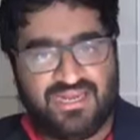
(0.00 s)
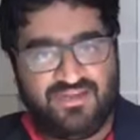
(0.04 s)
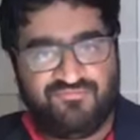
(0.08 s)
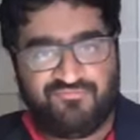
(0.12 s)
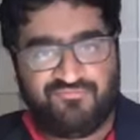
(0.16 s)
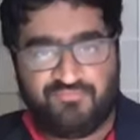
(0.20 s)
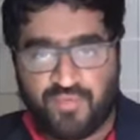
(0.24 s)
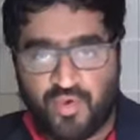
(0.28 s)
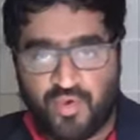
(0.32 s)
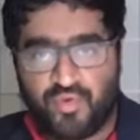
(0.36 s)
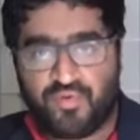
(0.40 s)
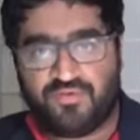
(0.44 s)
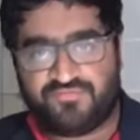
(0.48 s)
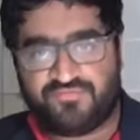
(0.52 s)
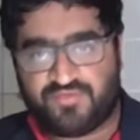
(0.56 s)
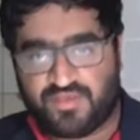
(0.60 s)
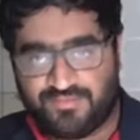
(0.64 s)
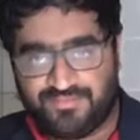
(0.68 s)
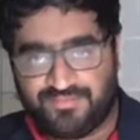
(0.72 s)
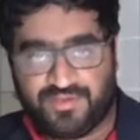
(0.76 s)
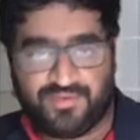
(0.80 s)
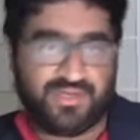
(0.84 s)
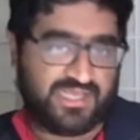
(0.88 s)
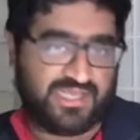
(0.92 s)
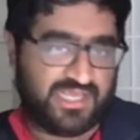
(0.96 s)
of mode of
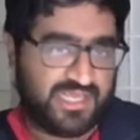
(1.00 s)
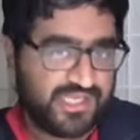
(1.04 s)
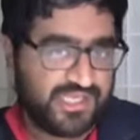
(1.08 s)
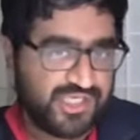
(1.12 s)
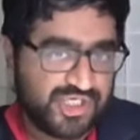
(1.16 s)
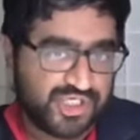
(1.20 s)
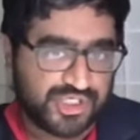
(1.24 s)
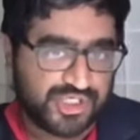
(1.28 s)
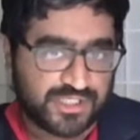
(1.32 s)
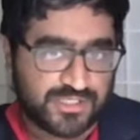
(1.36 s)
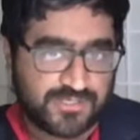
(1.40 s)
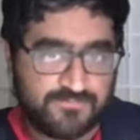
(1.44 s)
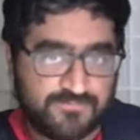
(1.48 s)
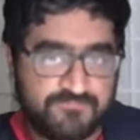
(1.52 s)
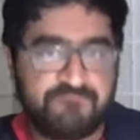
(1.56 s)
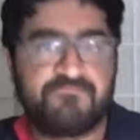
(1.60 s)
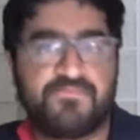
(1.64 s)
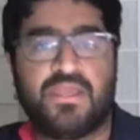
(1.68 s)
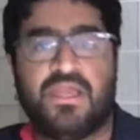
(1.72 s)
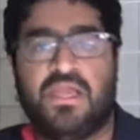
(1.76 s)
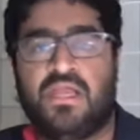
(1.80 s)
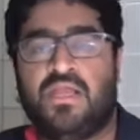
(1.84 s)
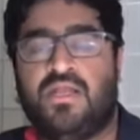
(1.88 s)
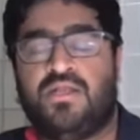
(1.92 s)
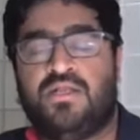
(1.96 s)
communication
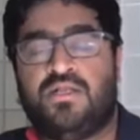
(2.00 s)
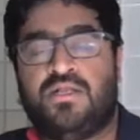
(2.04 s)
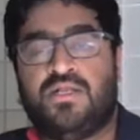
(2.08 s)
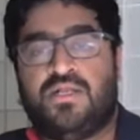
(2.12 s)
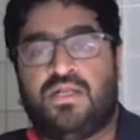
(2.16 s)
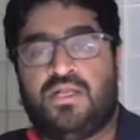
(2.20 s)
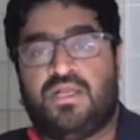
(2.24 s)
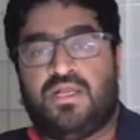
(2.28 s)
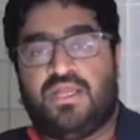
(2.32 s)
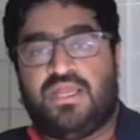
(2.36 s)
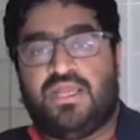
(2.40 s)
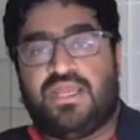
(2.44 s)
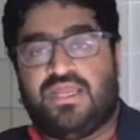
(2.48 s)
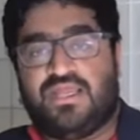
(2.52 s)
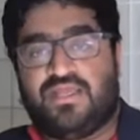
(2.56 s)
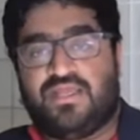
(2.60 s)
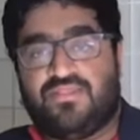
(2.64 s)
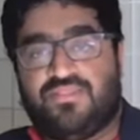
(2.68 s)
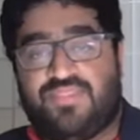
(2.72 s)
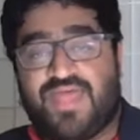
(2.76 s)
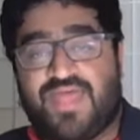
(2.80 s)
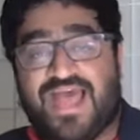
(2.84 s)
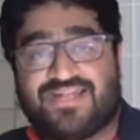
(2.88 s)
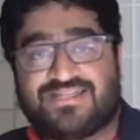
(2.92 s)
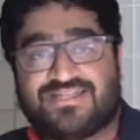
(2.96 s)

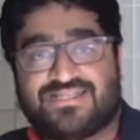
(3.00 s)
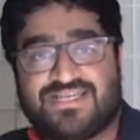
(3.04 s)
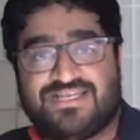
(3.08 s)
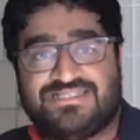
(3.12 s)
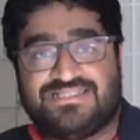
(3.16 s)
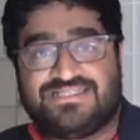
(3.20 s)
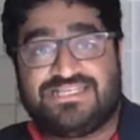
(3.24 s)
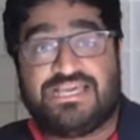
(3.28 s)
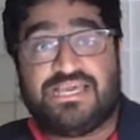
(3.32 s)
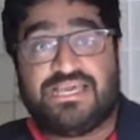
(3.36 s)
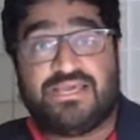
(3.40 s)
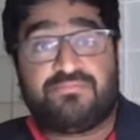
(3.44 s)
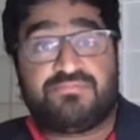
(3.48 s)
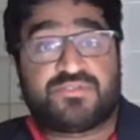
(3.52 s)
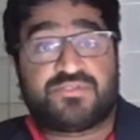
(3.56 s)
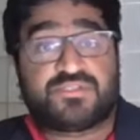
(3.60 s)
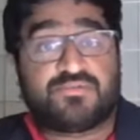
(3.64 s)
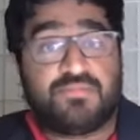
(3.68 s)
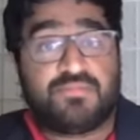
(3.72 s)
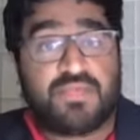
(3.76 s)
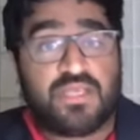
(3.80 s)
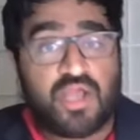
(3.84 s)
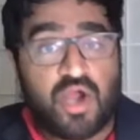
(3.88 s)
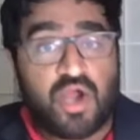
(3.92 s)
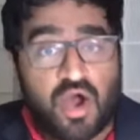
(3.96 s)
that tips
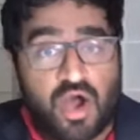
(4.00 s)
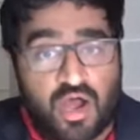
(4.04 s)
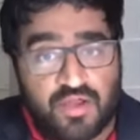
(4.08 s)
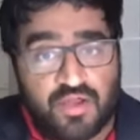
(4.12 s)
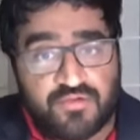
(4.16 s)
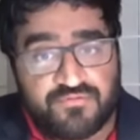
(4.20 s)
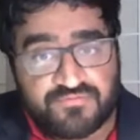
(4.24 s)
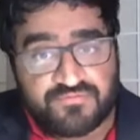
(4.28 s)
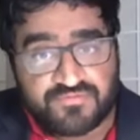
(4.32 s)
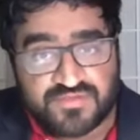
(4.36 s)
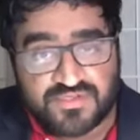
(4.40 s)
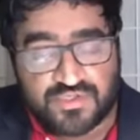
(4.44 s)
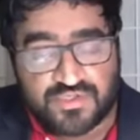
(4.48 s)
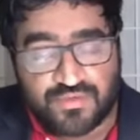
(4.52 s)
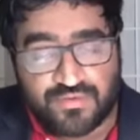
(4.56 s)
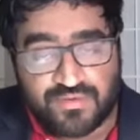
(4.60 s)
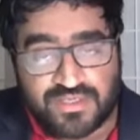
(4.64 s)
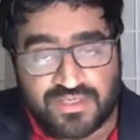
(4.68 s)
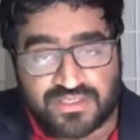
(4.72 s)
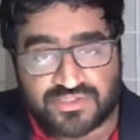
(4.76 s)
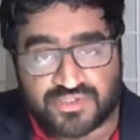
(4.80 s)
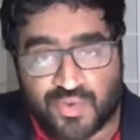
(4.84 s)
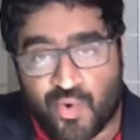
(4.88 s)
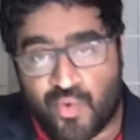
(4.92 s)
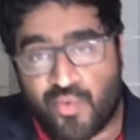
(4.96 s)
me off to
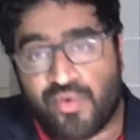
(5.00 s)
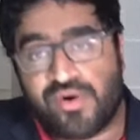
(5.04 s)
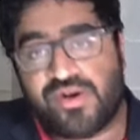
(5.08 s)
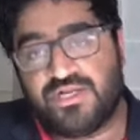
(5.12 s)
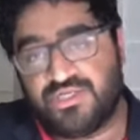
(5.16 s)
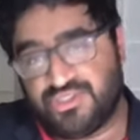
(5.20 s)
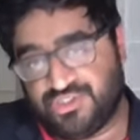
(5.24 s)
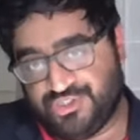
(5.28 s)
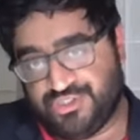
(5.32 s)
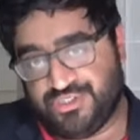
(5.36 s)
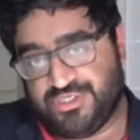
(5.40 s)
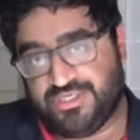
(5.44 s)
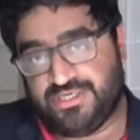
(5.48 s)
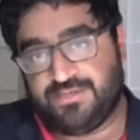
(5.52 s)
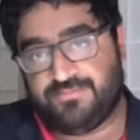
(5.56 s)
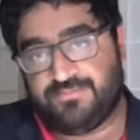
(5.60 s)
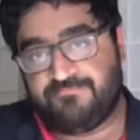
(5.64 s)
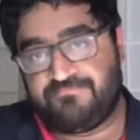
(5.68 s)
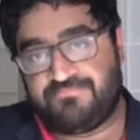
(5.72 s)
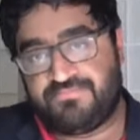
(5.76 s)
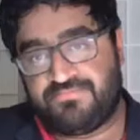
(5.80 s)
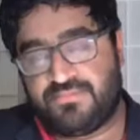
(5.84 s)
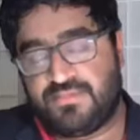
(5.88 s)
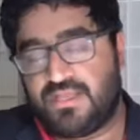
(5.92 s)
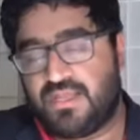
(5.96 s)
its origin
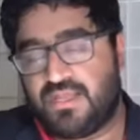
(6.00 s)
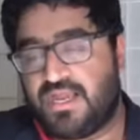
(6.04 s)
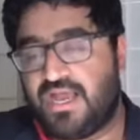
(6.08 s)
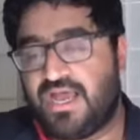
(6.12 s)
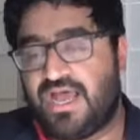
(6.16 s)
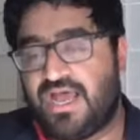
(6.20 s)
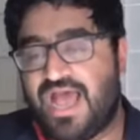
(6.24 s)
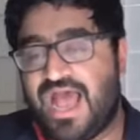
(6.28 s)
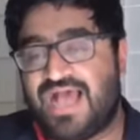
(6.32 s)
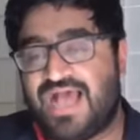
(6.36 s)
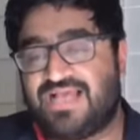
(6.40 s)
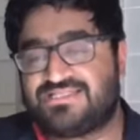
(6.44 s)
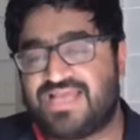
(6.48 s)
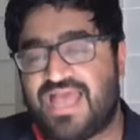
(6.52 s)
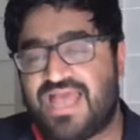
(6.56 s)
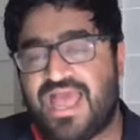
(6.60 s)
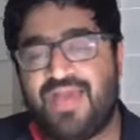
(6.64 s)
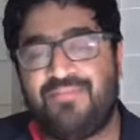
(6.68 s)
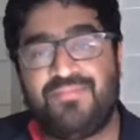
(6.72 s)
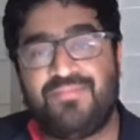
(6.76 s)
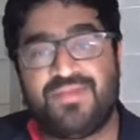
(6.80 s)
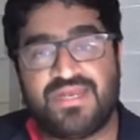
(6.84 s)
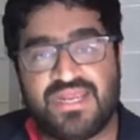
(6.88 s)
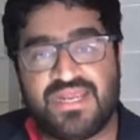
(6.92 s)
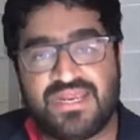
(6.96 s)
uh, as
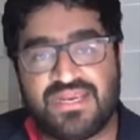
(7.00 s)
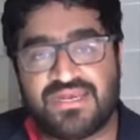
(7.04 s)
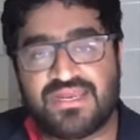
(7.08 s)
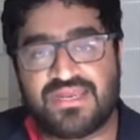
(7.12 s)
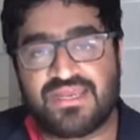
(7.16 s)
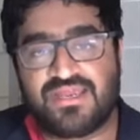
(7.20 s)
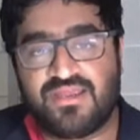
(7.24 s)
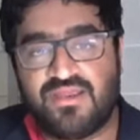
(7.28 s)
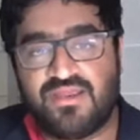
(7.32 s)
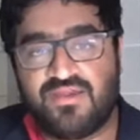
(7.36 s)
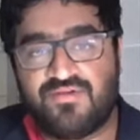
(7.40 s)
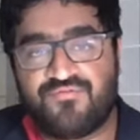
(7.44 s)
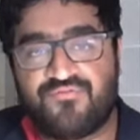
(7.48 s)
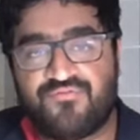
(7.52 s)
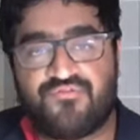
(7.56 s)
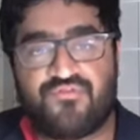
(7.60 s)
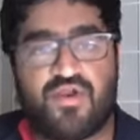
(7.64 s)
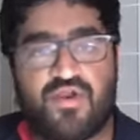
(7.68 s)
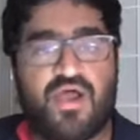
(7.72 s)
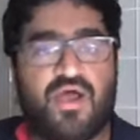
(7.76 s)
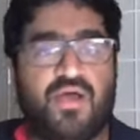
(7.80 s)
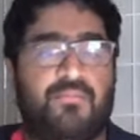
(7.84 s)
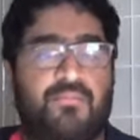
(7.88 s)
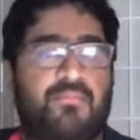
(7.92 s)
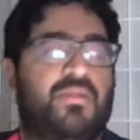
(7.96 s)
emanating
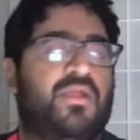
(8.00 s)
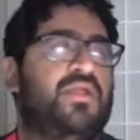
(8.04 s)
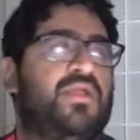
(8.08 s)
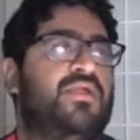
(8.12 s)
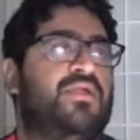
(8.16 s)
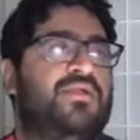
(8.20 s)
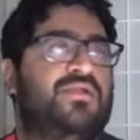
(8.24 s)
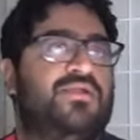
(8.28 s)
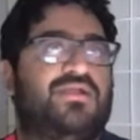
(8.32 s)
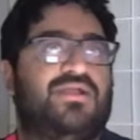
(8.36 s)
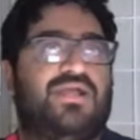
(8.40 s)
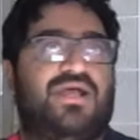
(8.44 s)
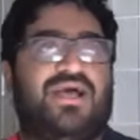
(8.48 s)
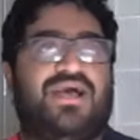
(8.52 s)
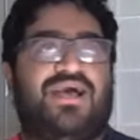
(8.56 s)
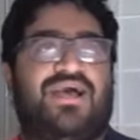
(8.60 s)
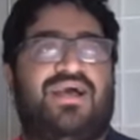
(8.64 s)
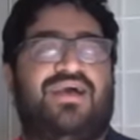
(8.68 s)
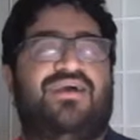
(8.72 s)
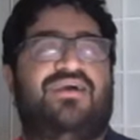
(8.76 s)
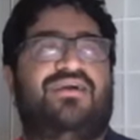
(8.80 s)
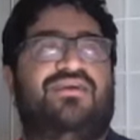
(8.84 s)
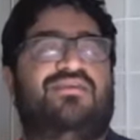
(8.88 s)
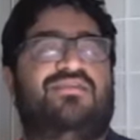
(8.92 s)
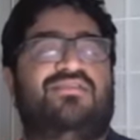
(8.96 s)
from, uh,
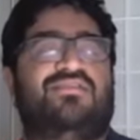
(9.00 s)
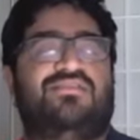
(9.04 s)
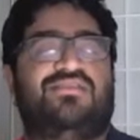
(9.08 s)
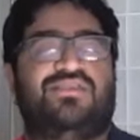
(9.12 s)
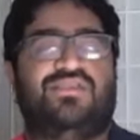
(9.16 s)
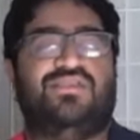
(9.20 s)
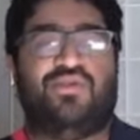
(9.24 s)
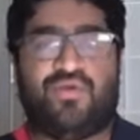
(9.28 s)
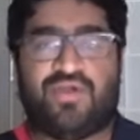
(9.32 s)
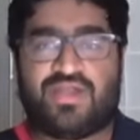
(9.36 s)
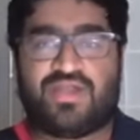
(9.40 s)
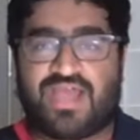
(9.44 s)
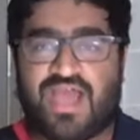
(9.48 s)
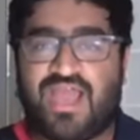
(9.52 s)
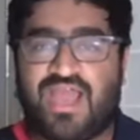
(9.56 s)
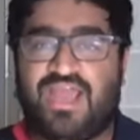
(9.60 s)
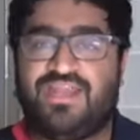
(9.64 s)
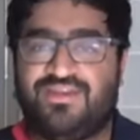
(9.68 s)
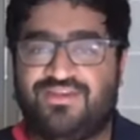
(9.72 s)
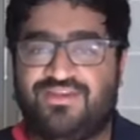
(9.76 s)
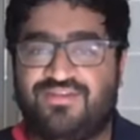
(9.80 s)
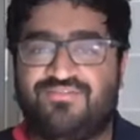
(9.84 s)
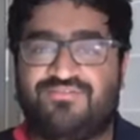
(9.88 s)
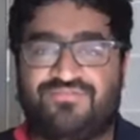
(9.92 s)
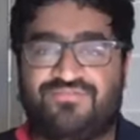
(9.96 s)
you know, a
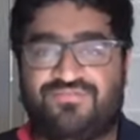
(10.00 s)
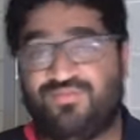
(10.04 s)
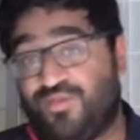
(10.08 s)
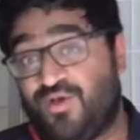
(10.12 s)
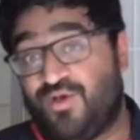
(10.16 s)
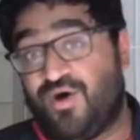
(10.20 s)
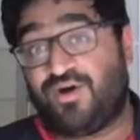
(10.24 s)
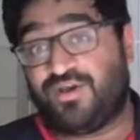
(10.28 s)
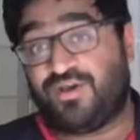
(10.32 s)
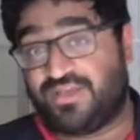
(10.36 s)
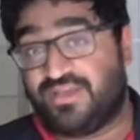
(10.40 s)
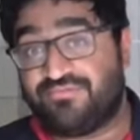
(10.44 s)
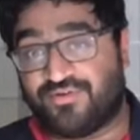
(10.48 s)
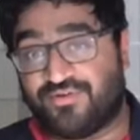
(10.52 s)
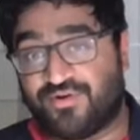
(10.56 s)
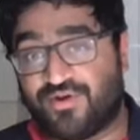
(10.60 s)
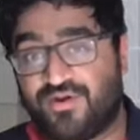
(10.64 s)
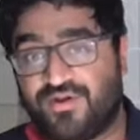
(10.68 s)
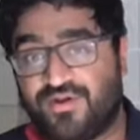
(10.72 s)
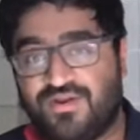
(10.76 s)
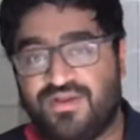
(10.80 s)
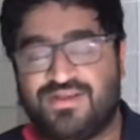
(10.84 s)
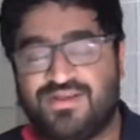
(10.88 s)
kind of law-giver,